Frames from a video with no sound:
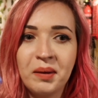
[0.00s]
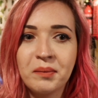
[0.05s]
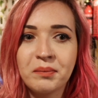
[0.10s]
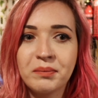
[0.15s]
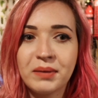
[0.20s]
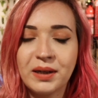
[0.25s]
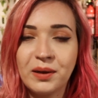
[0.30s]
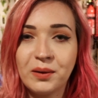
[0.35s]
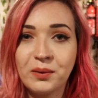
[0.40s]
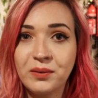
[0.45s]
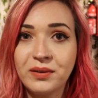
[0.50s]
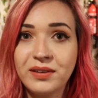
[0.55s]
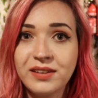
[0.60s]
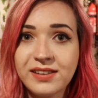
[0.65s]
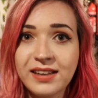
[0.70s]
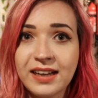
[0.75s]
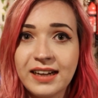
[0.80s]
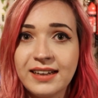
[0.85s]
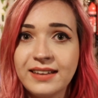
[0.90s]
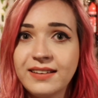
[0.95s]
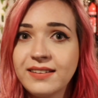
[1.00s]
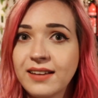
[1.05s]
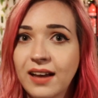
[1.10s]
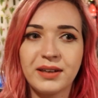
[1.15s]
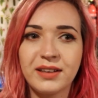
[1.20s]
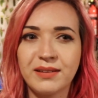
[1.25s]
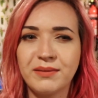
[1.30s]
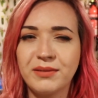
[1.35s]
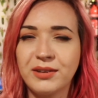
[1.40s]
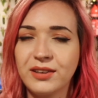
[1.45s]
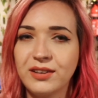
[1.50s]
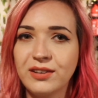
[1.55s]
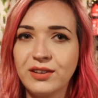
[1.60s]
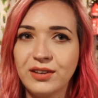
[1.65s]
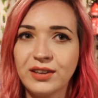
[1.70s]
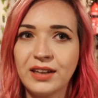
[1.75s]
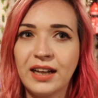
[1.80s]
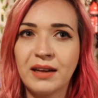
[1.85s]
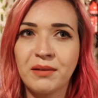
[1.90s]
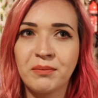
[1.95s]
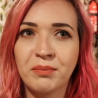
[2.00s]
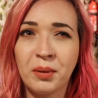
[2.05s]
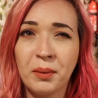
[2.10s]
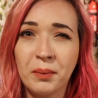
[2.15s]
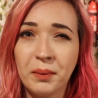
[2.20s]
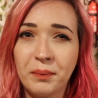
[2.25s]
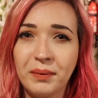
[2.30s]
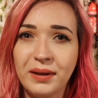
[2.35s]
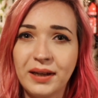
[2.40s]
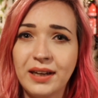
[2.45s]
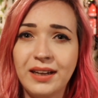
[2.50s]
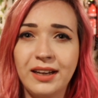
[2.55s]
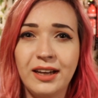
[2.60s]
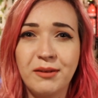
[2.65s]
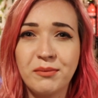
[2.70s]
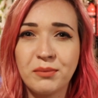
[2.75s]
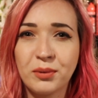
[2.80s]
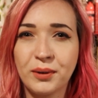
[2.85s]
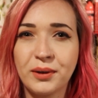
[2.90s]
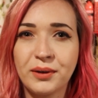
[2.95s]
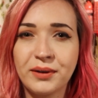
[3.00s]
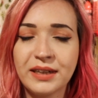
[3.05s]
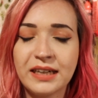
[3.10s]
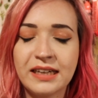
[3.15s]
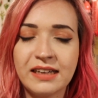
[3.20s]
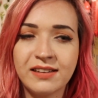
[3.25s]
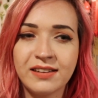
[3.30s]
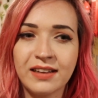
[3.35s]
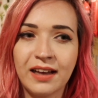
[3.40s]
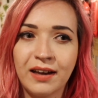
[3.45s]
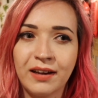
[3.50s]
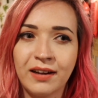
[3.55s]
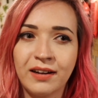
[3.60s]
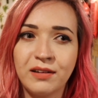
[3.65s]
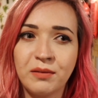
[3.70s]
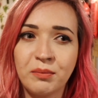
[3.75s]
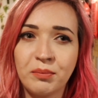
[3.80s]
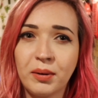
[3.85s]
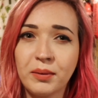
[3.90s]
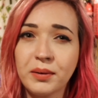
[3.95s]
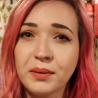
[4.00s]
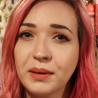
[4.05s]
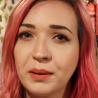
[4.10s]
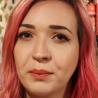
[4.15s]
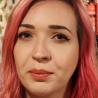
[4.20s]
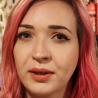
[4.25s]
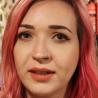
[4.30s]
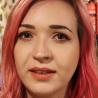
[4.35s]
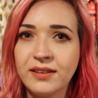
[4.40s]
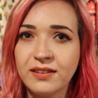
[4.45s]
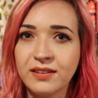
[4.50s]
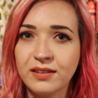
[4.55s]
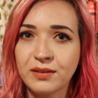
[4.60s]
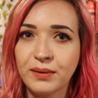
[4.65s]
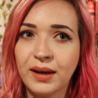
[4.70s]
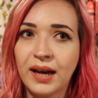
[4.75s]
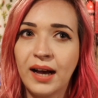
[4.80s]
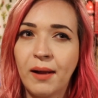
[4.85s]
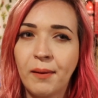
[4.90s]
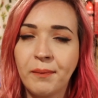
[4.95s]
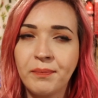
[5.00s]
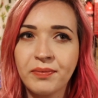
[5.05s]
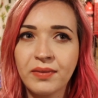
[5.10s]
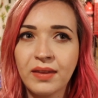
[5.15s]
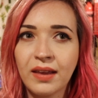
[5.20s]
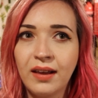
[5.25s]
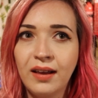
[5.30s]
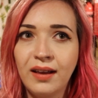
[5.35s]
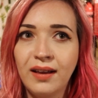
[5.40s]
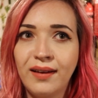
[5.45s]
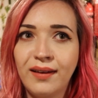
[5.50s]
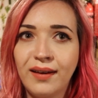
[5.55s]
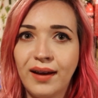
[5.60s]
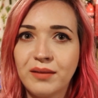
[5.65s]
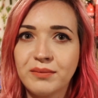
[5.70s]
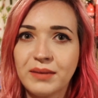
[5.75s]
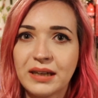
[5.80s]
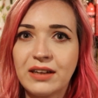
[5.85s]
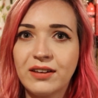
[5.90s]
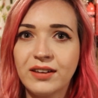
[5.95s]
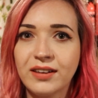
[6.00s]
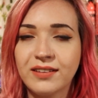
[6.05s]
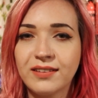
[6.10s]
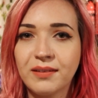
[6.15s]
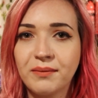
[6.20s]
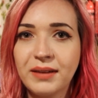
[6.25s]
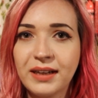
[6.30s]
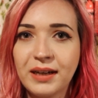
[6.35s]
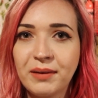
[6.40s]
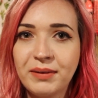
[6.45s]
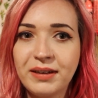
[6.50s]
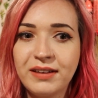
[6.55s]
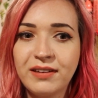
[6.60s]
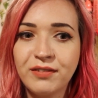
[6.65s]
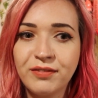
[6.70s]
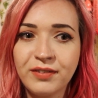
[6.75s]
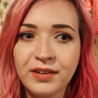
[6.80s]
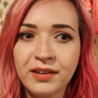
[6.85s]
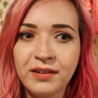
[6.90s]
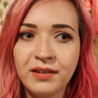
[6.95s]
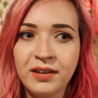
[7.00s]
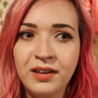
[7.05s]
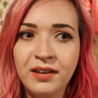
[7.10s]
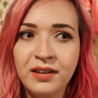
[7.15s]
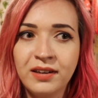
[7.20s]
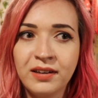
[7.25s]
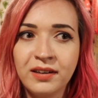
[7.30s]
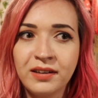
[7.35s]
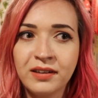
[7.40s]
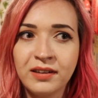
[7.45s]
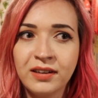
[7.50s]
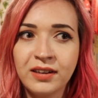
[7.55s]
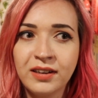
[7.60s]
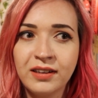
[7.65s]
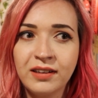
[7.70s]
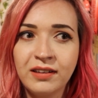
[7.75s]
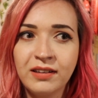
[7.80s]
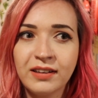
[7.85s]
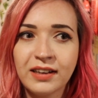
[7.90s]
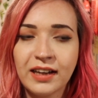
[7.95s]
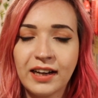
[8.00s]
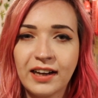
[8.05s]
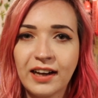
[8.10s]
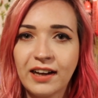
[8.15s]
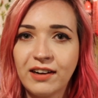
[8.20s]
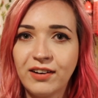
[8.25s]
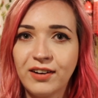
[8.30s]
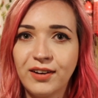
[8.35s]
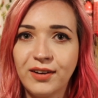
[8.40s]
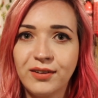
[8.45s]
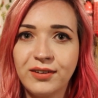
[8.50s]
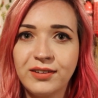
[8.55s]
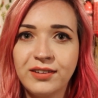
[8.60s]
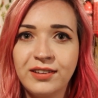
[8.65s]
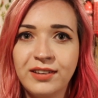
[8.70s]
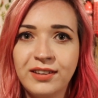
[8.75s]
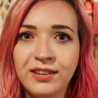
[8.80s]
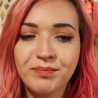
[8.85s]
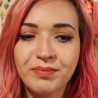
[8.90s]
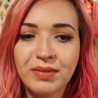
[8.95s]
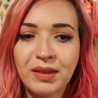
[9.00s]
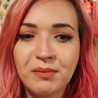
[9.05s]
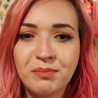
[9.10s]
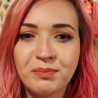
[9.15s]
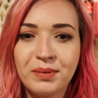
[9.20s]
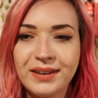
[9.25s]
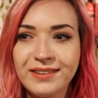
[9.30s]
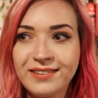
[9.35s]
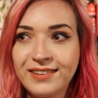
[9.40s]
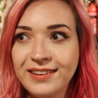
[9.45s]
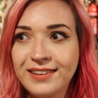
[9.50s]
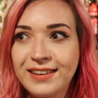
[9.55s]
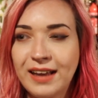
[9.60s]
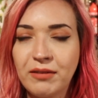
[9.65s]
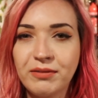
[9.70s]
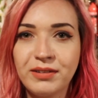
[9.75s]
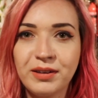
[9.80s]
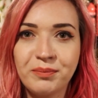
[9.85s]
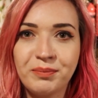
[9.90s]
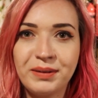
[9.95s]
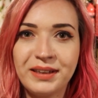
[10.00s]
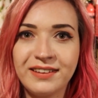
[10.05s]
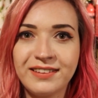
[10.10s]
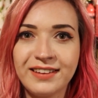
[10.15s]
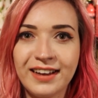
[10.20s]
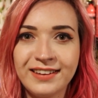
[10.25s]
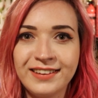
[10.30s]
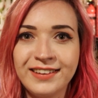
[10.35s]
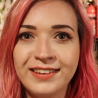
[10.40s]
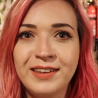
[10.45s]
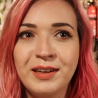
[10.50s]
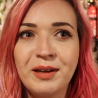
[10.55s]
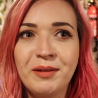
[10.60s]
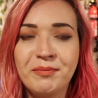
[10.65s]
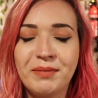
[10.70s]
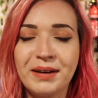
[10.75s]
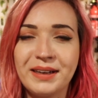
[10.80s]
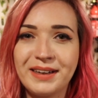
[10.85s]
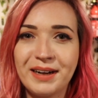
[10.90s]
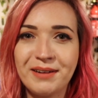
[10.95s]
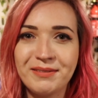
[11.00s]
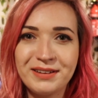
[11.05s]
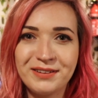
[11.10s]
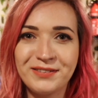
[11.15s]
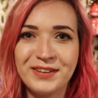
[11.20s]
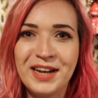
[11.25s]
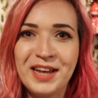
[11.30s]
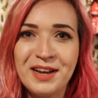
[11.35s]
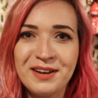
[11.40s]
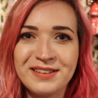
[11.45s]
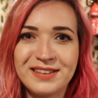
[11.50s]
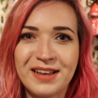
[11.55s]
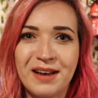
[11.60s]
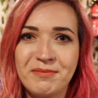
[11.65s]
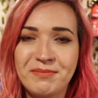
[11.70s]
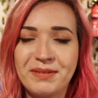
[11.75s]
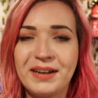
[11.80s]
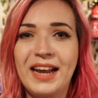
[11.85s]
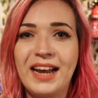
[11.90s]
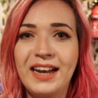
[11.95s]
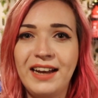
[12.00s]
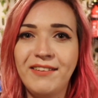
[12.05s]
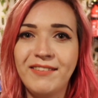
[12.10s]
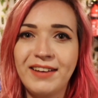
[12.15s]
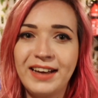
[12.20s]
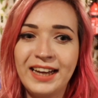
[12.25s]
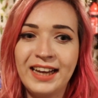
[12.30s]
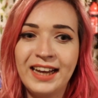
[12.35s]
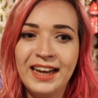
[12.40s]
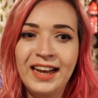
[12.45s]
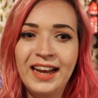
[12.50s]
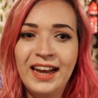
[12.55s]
my own designs because I'm going to do like probably embroideries and probably prints as well. I might call it something a bit different, like I don't know, but that will be decided by the time this video is up. But anyway,